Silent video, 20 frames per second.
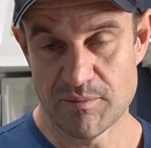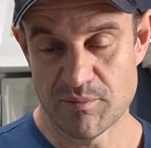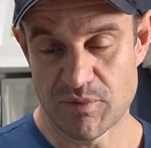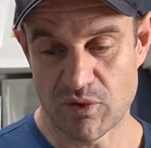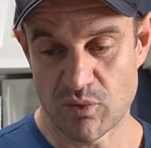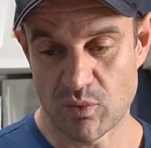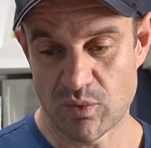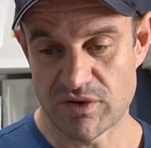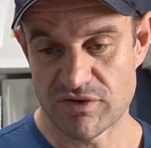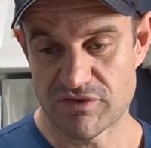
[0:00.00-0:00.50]

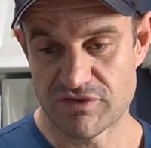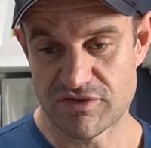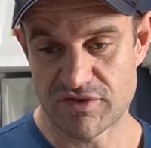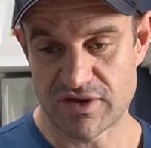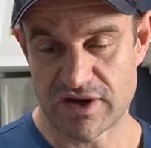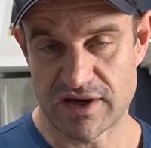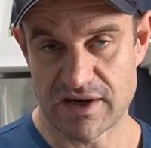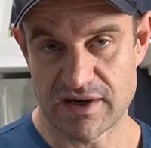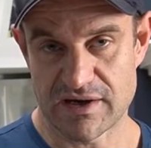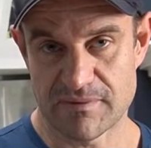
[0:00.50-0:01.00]
But with
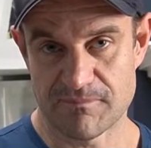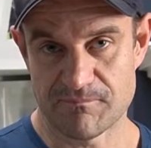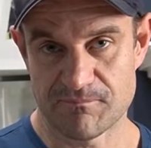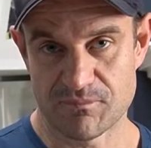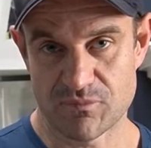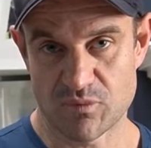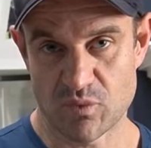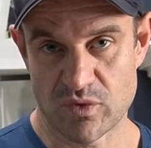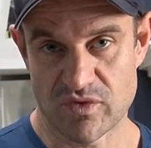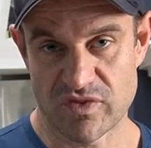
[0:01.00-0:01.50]

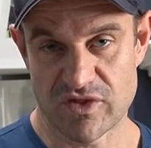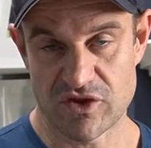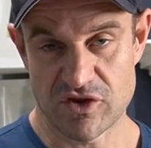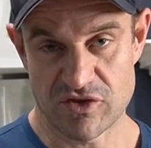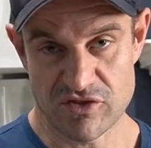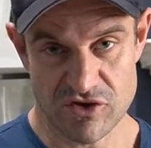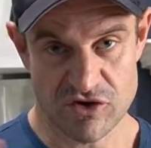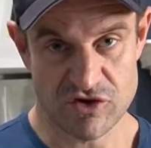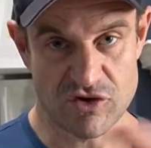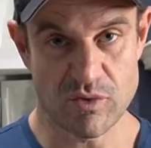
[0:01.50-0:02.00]

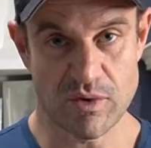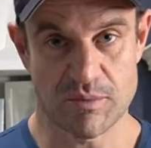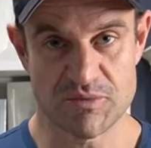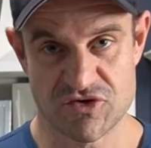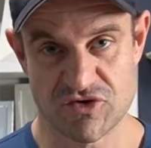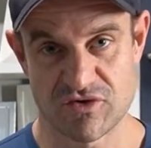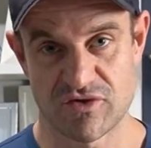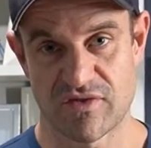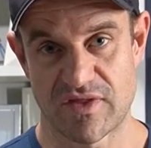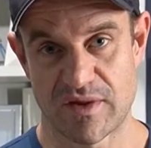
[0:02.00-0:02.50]
the new
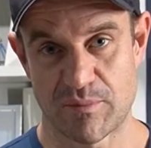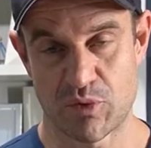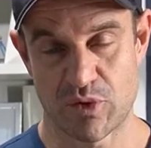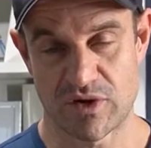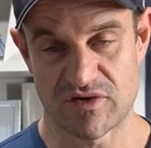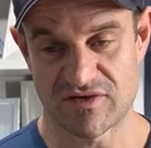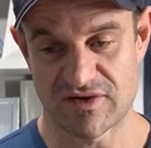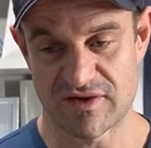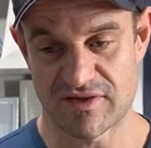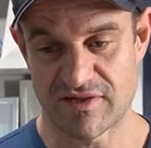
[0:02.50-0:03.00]
option that they're
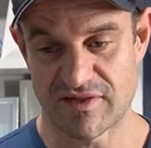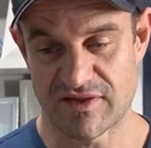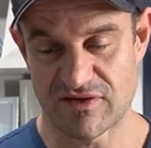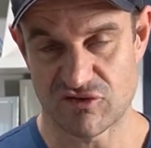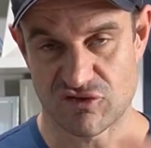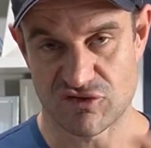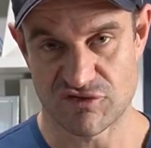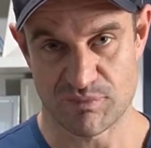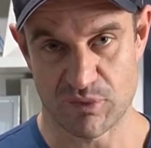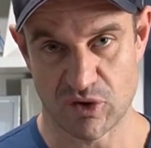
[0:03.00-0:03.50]
putting together,
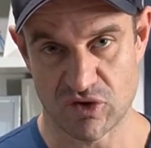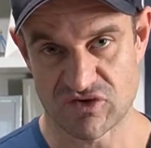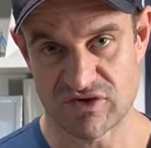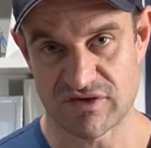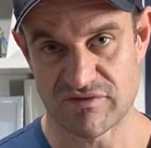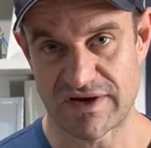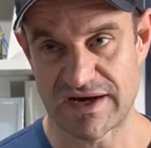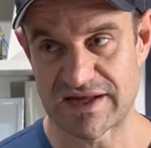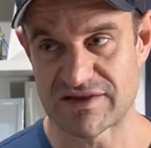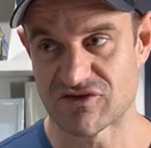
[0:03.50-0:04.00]
these
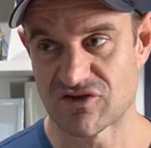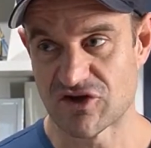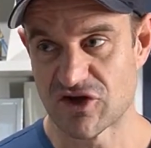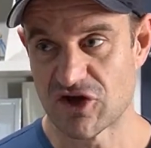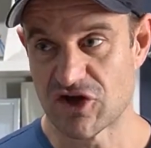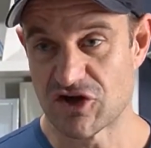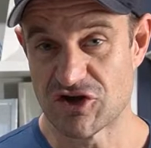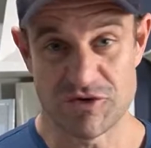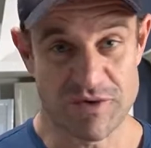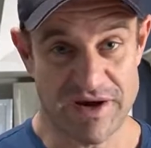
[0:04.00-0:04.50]
responsive ads,
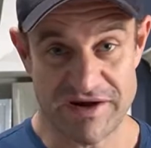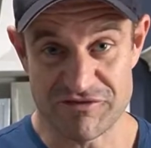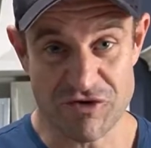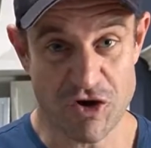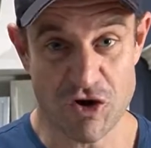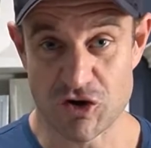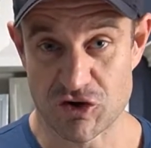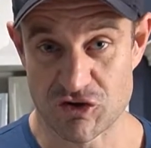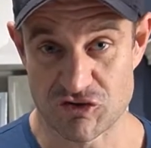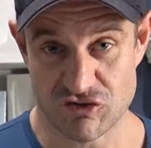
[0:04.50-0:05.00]
you have
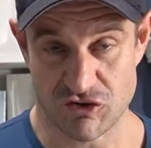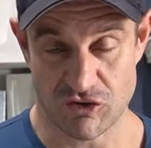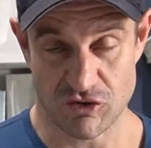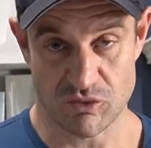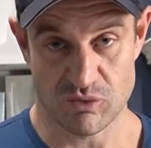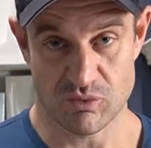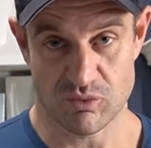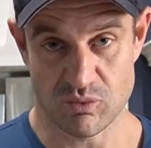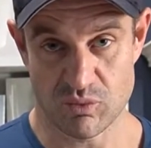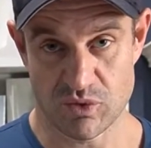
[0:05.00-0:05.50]
no
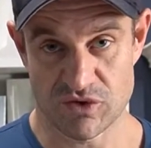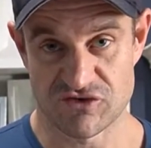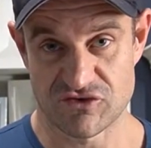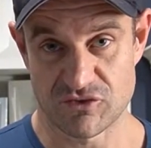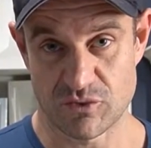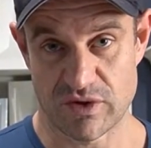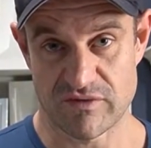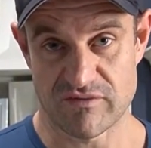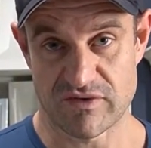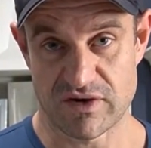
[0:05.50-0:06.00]
control
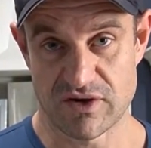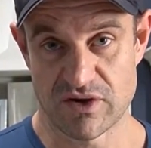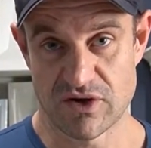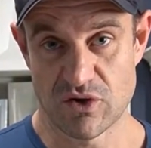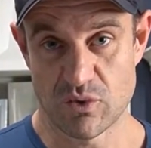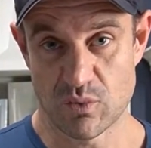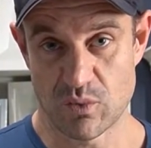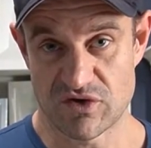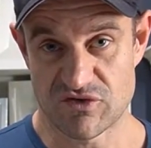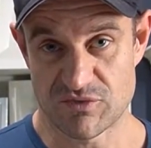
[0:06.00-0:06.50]
whatsoever,
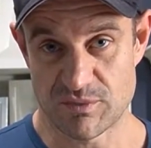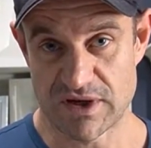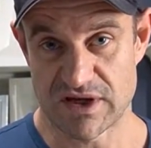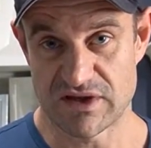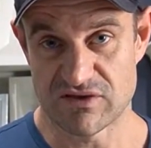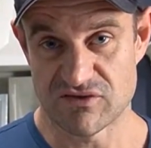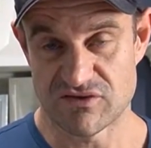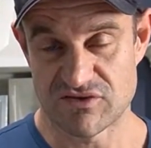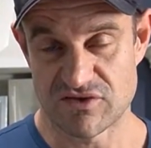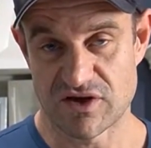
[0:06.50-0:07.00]
which
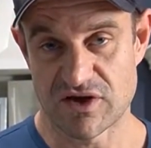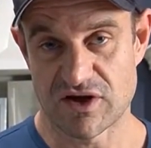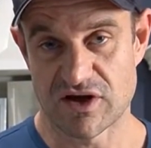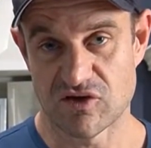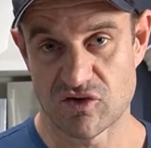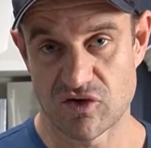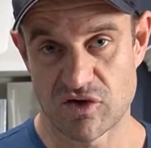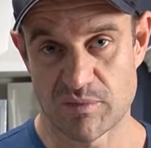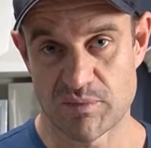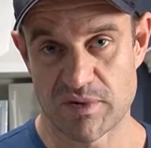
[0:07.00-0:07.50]
means that
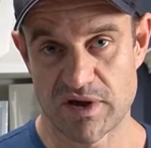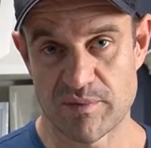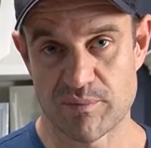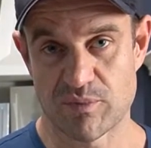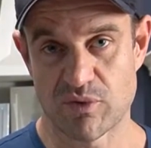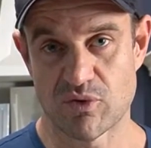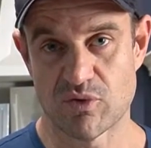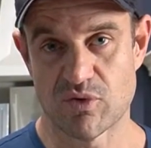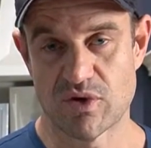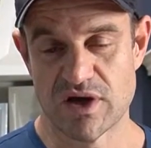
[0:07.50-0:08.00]
a lot of
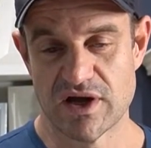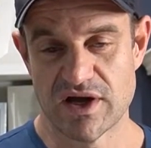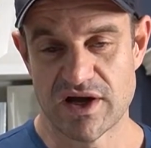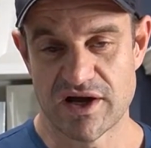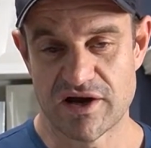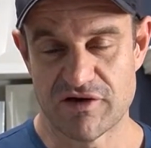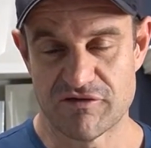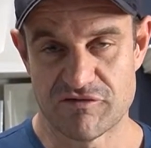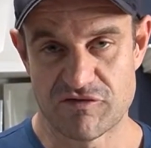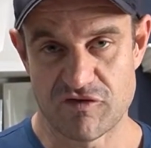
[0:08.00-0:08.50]
people
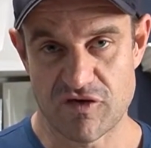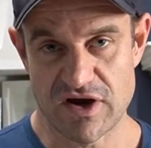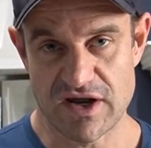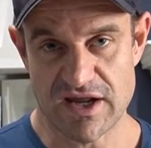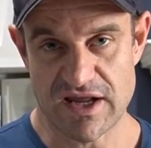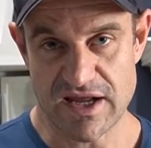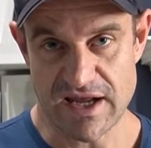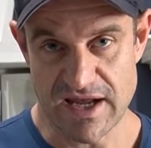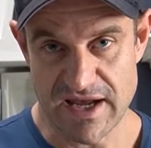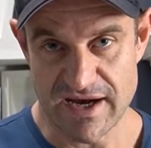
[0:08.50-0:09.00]
are
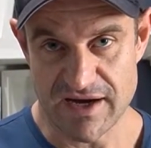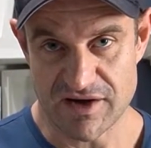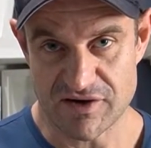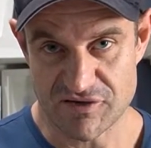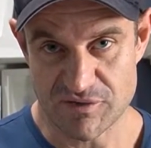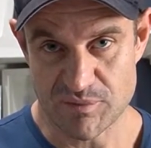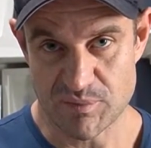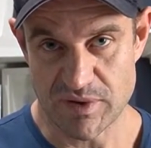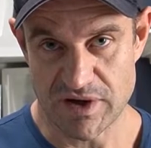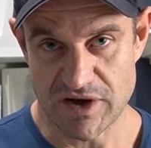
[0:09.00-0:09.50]
freaking
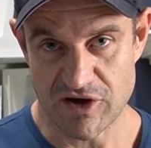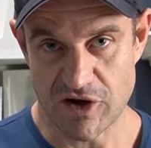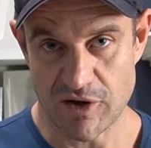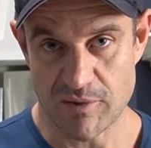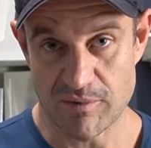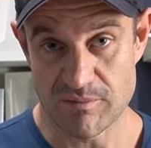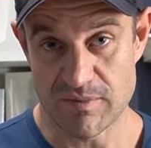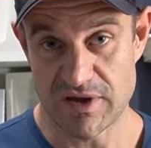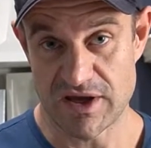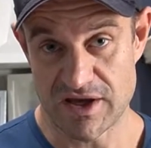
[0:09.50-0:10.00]
out. But
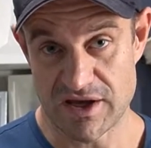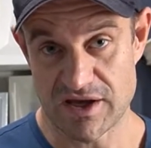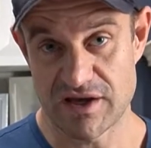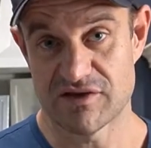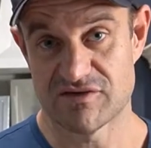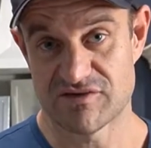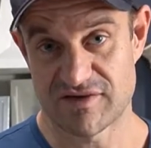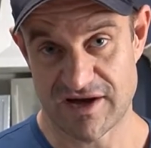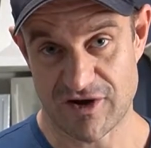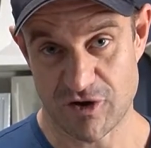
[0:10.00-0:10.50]
I'm
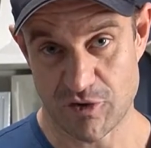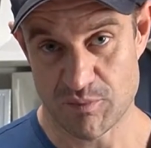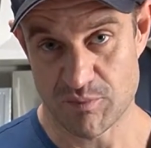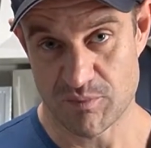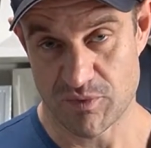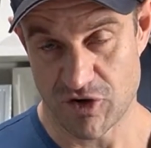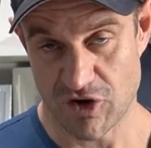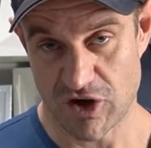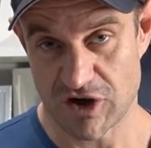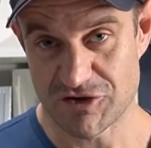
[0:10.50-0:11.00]
here to
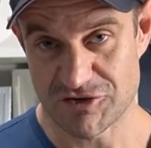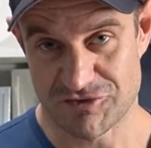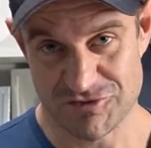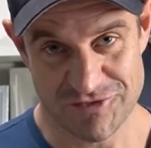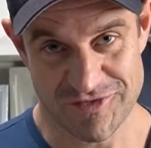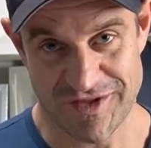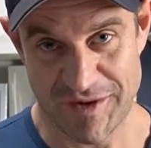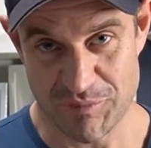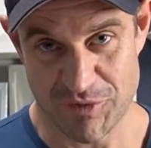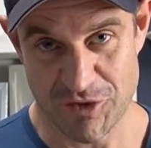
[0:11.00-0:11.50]
help guide you
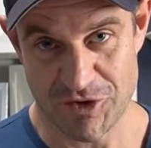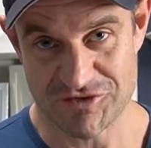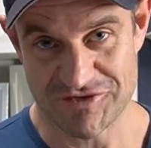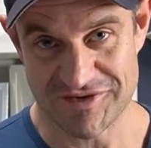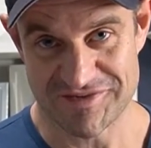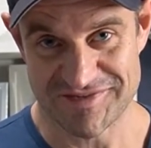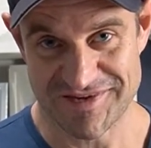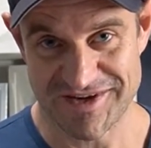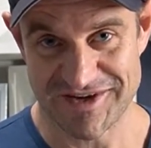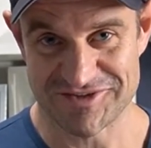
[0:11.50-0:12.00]
through that
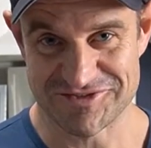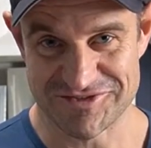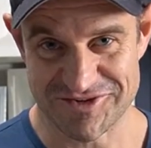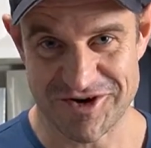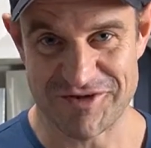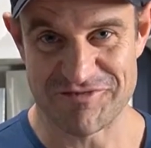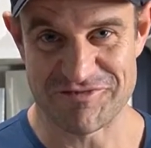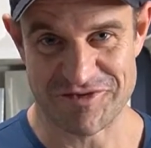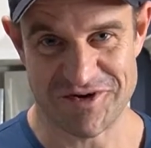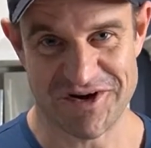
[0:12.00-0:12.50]
process now,
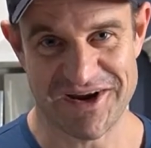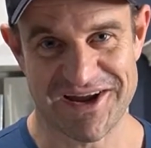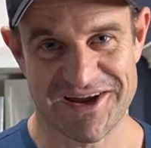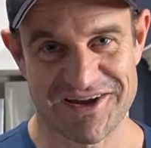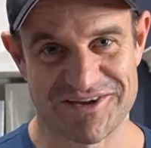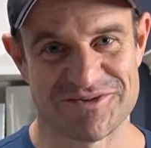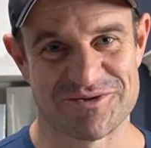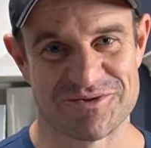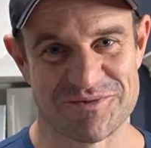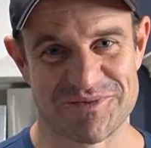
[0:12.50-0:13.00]
so don't freak
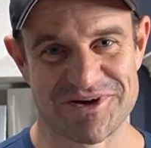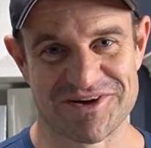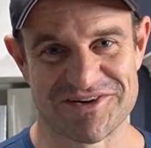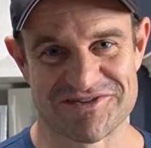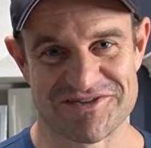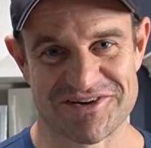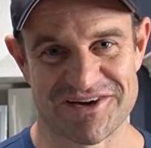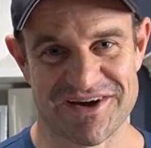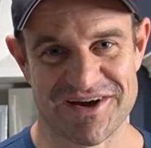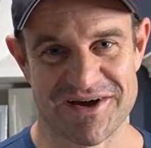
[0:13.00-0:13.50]
out too
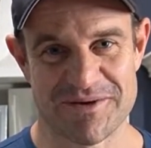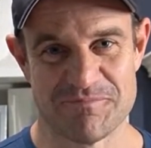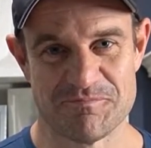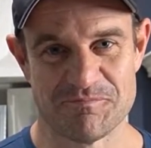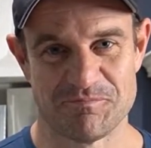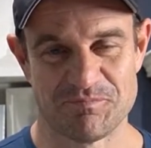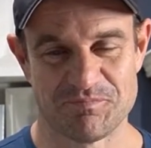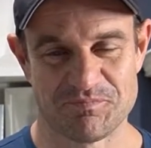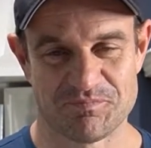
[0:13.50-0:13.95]
much, okay?